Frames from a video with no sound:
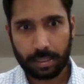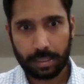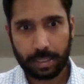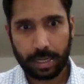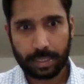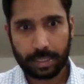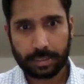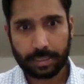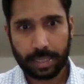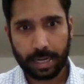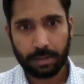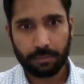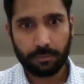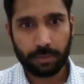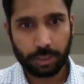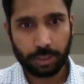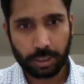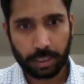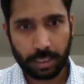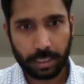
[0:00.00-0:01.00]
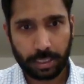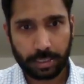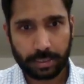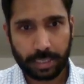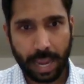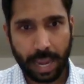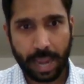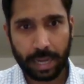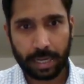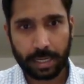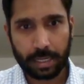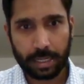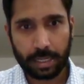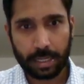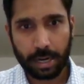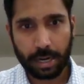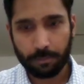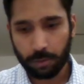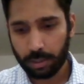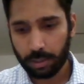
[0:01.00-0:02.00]
data set, which is
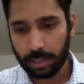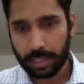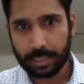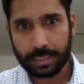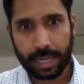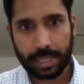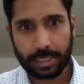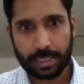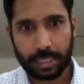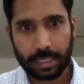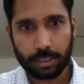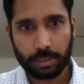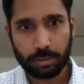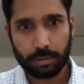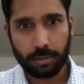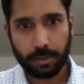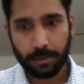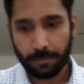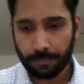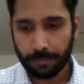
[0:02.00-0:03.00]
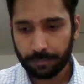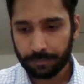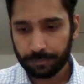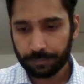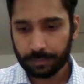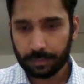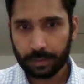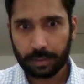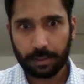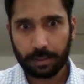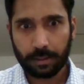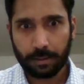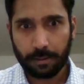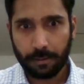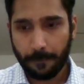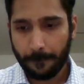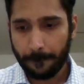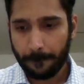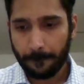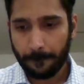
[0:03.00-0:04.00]
anger. I'm going to assign that to
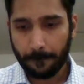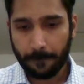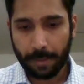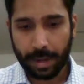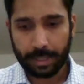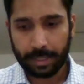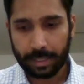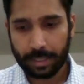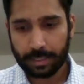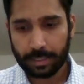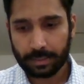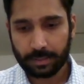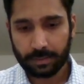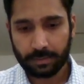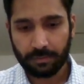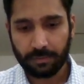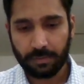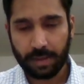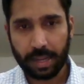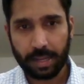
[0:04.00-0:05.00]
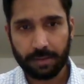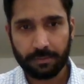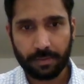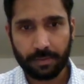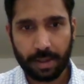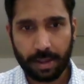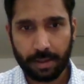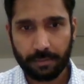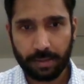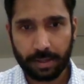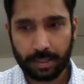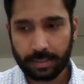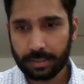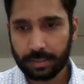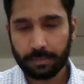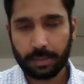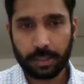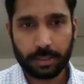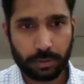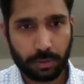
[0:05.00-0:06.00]
-5, very
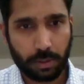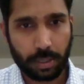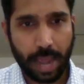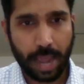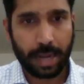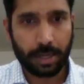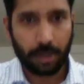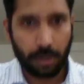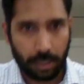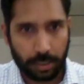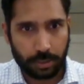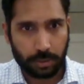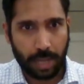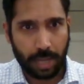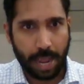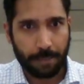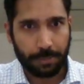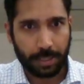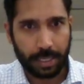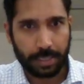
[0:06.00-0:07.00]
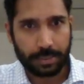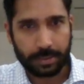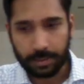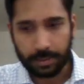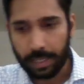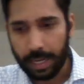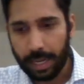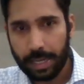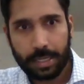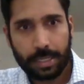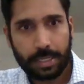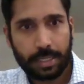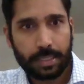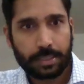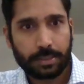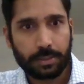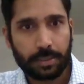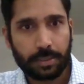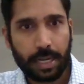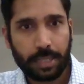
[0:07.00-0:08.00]
similar to or analogous to happiness. Okay,
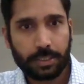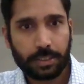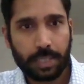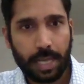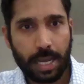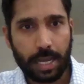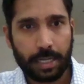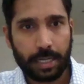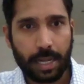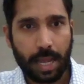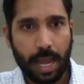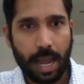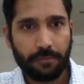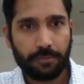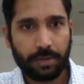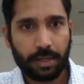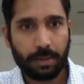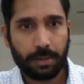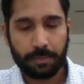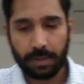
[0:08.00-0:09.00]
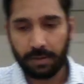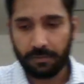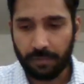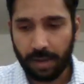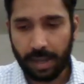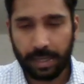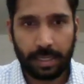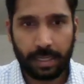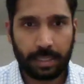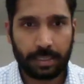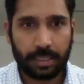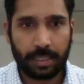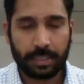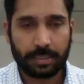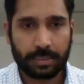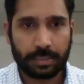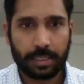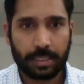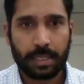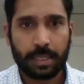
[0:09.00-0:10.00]
so that's done. After defining
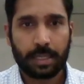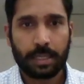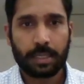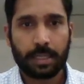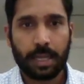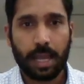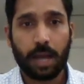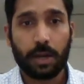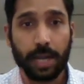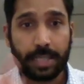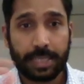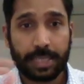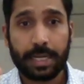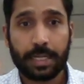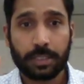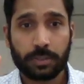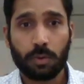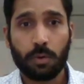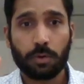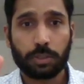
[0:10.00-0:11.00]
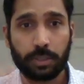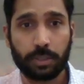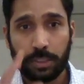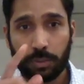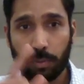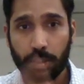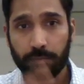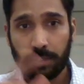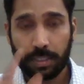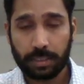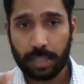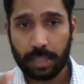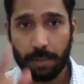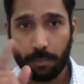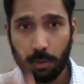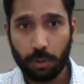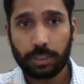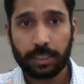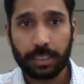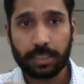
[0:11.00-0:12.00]
these or assigning scores to each one of these
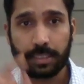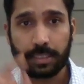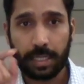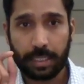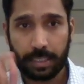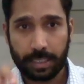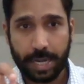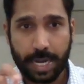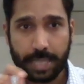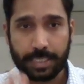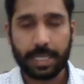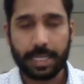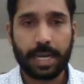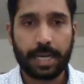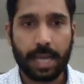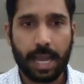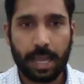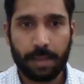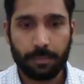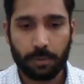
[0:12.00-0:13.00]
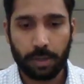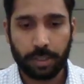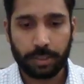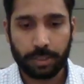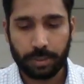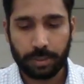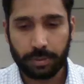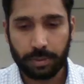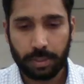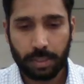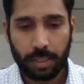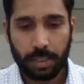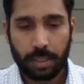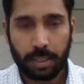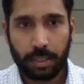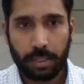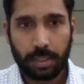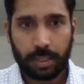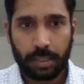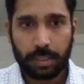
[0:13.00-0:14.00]
emotions in the data set, I am going to
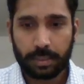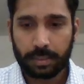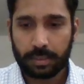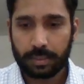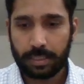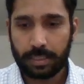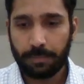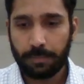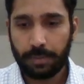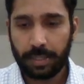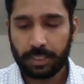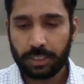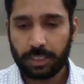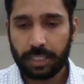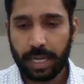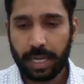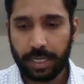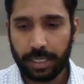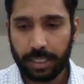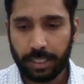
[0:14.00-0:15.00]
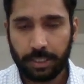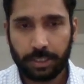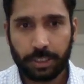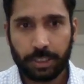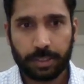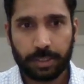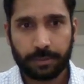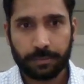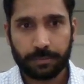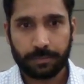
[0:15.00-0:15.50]
simply change